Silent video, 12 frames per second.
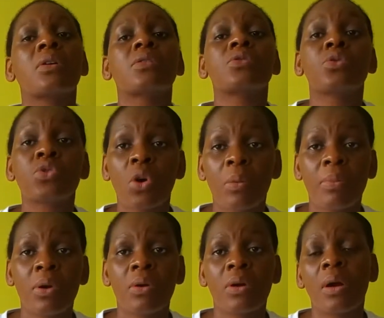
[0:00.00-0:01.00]
To Job,
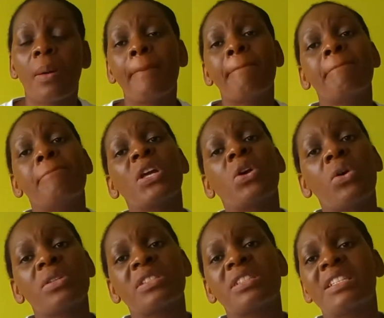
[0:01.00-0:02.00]

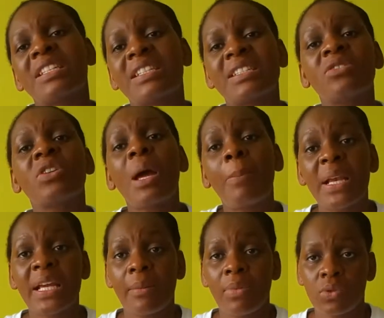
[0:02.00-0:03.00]
because this is not
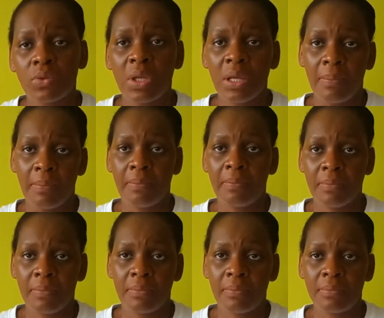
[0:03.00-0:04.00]
applicable to him.
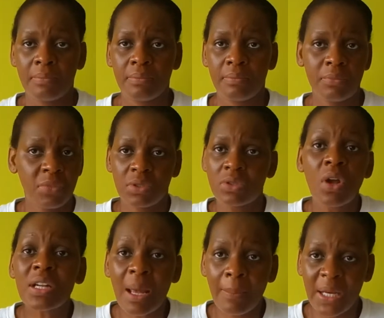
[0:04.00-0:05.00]
It's not
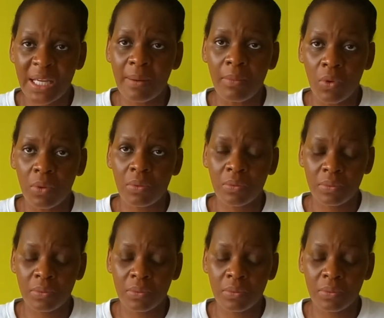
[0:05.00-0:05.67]
applicable.